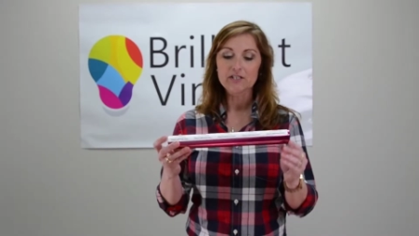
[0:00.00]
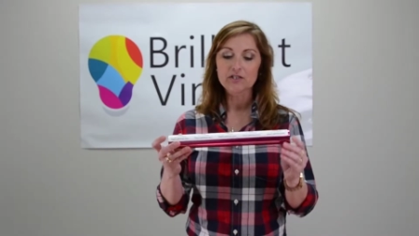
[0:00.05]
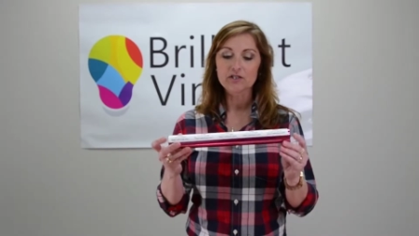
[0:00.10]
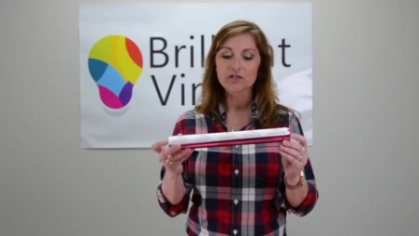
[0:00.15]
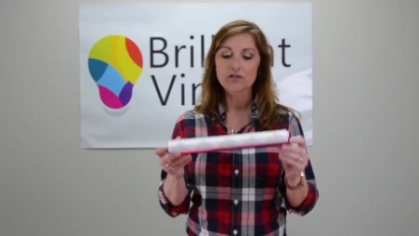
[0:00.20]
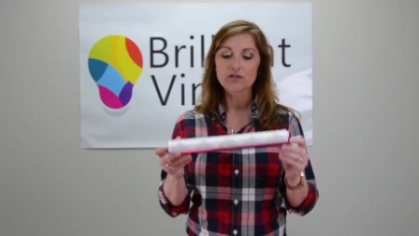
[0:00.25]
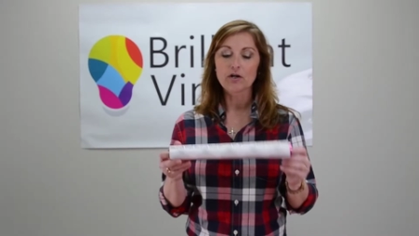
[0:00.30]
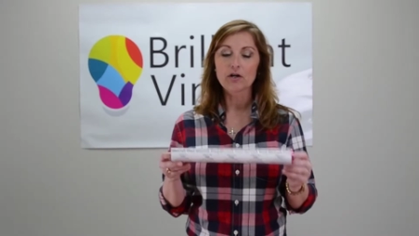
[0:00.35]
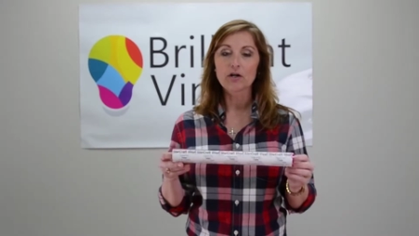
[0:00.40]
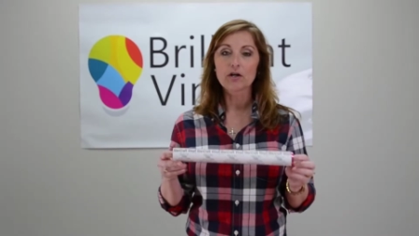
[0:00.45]

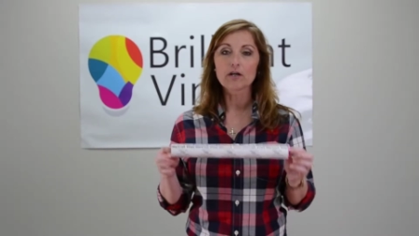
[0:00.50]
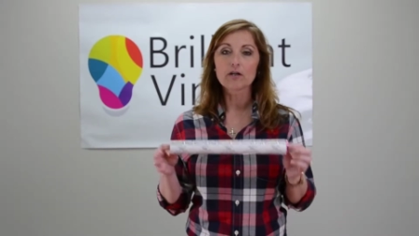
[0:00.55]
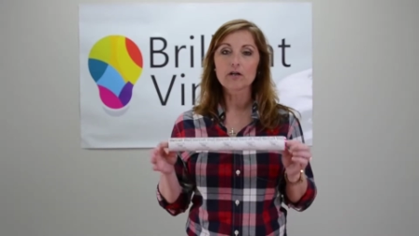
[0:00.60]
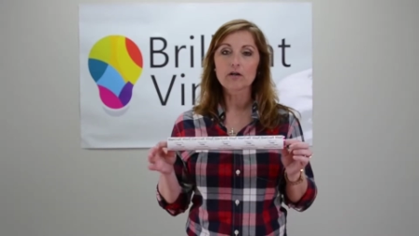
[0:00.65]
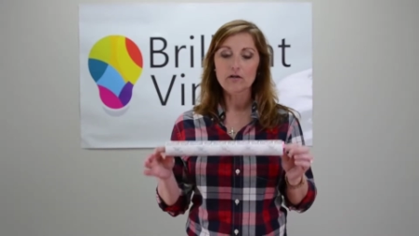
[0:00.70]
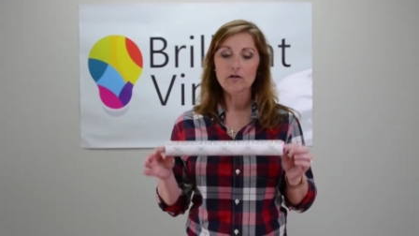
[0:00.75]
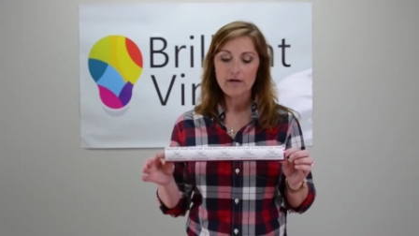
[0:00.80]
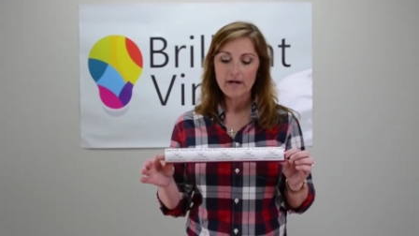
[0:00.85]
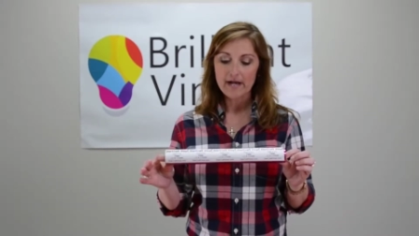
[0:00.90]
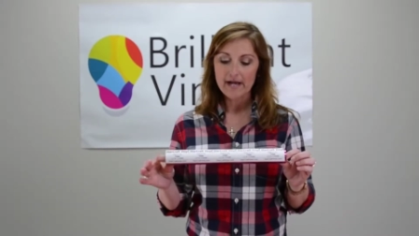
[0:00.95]

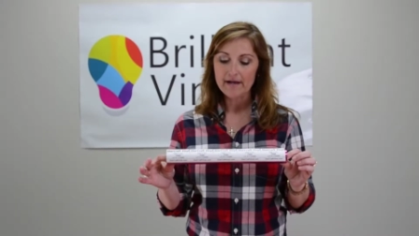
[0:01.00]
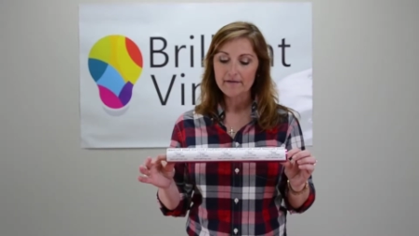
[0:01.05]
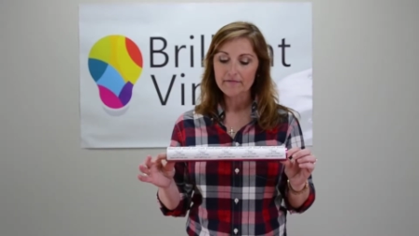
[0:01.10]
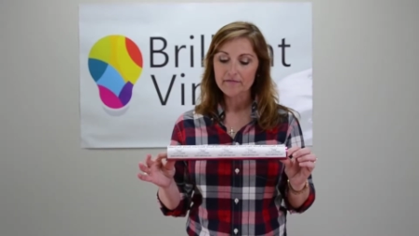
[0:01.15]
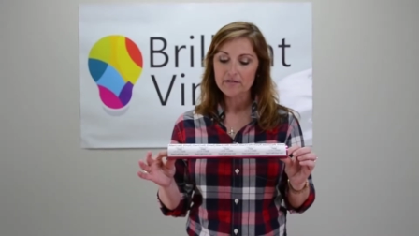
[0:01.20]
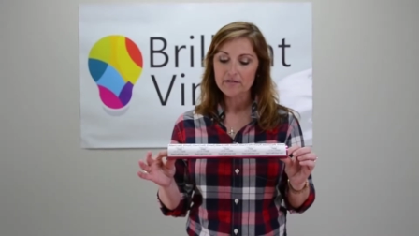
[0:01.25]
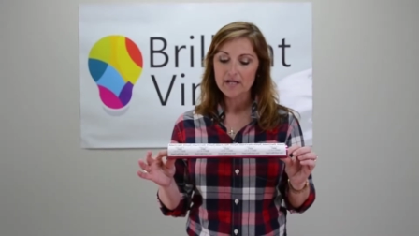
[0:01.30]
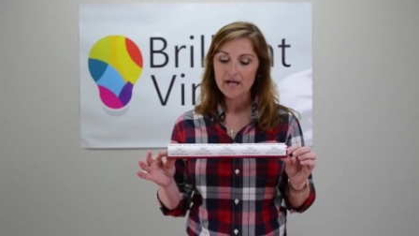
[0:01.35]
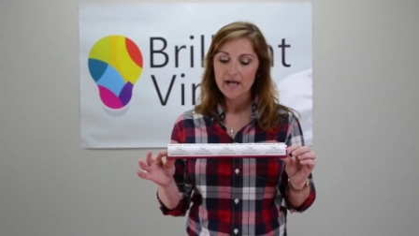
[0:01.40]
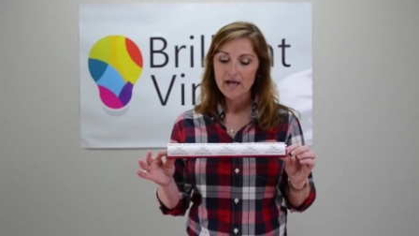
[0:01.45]

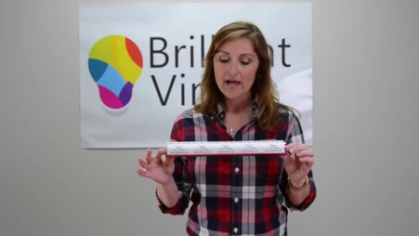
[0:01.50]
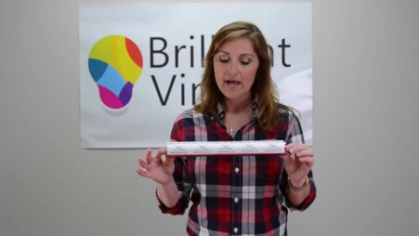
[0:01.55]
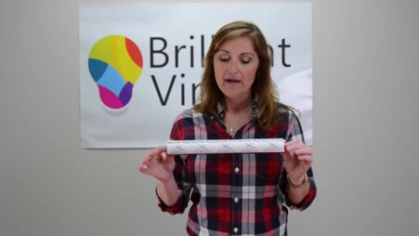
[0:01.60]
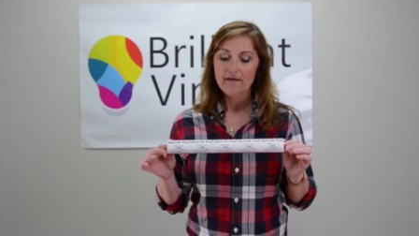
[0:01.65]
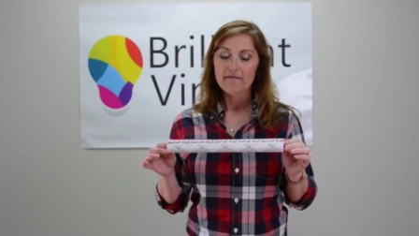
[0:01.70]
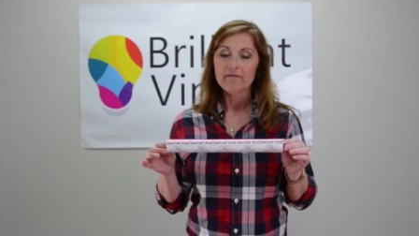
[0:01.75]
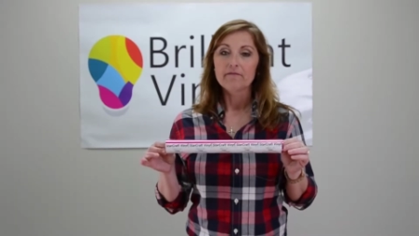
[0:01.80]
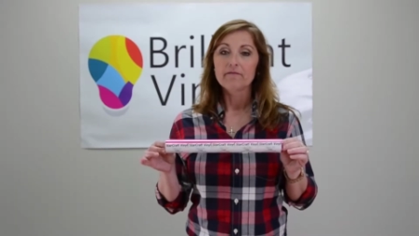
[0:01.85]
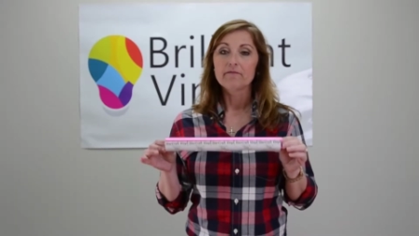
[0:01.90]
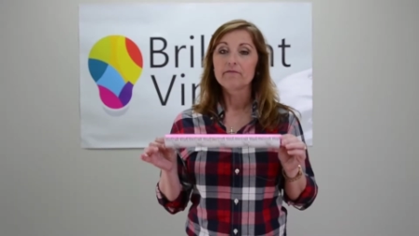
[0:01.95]
Starcraft
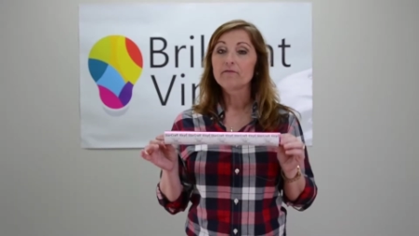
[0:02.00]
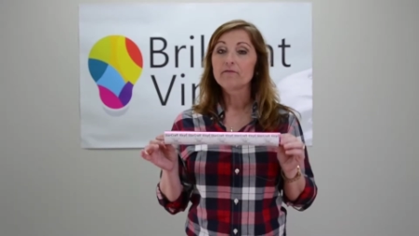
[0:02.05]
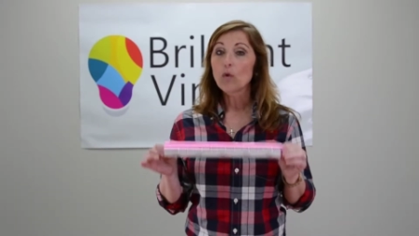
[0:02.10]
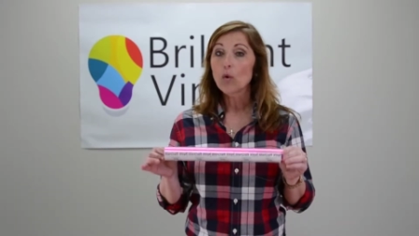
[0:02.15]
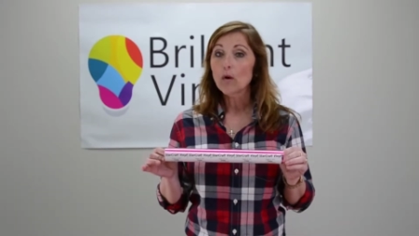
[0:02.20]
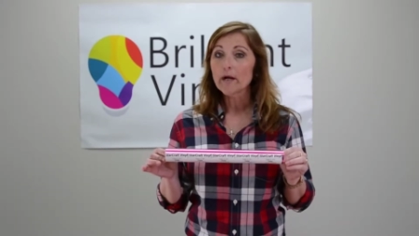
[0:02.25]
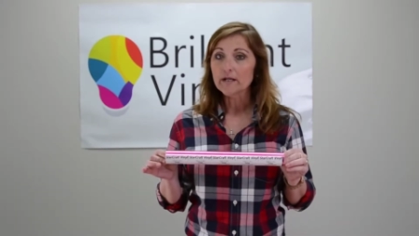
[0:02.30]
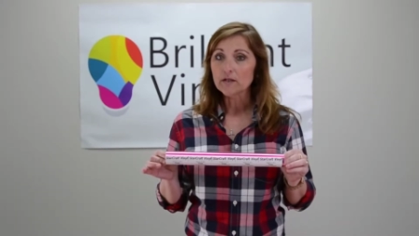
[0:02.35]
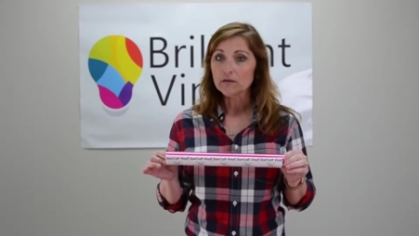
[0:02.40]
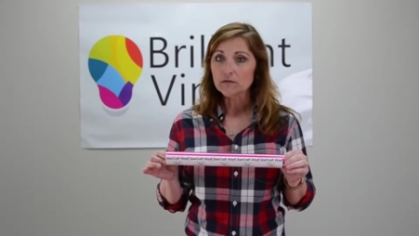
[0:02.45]

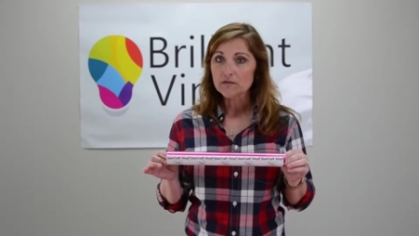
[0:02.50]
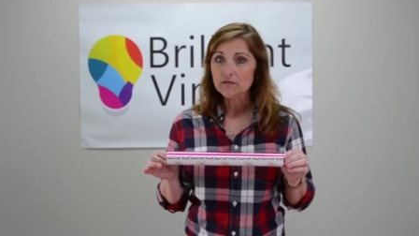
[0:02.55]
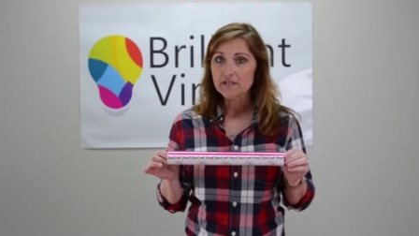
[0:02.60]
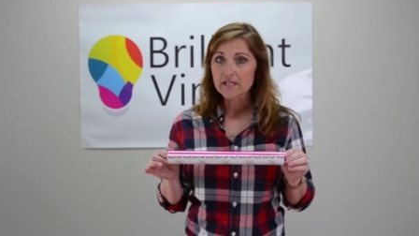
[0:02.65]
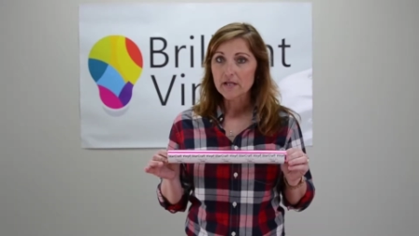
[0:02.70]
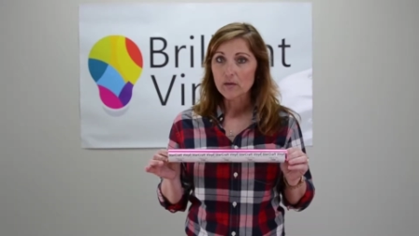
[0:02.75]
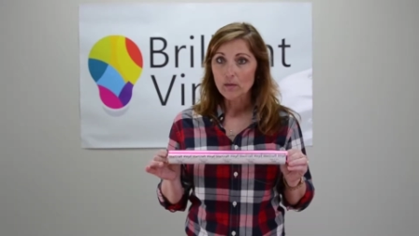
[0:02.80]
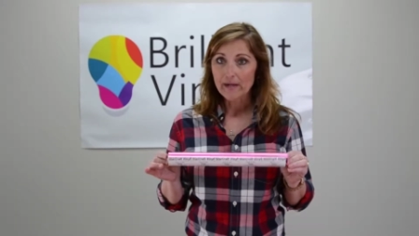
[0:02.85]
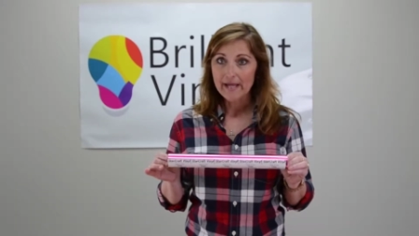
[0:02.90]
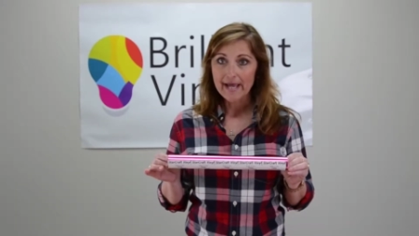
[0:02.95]
foils
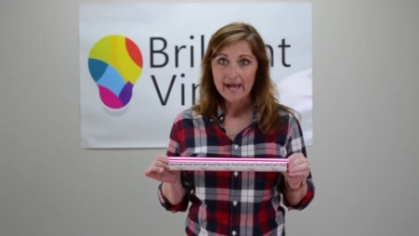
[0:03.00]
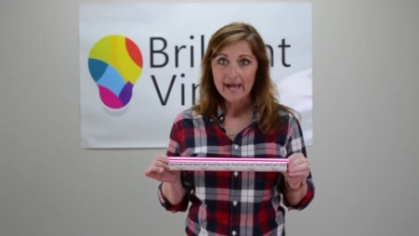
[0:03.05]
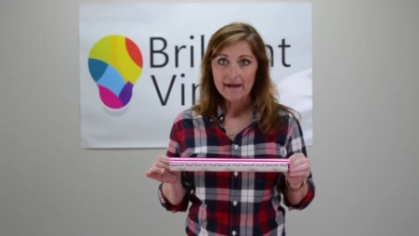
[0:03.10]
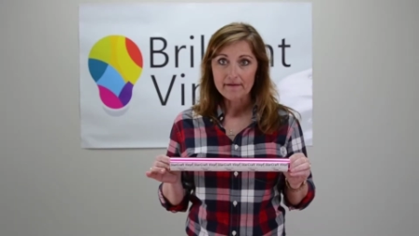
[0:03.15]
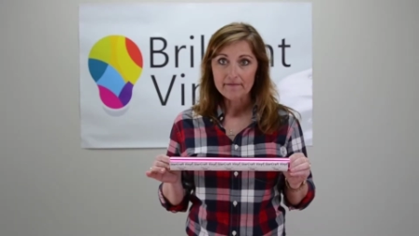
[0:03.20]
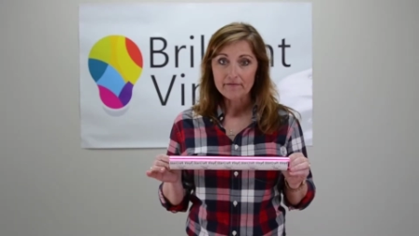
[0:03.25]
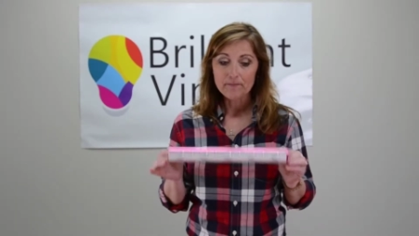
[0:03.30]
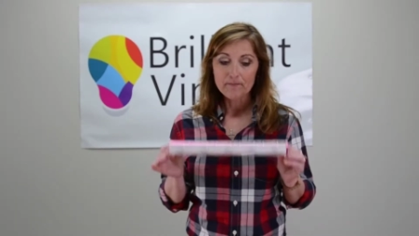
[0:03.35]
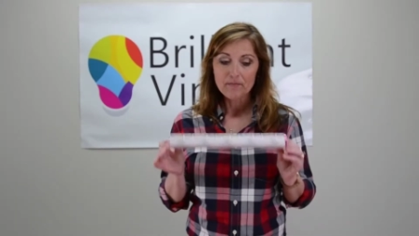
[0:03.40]
that we have.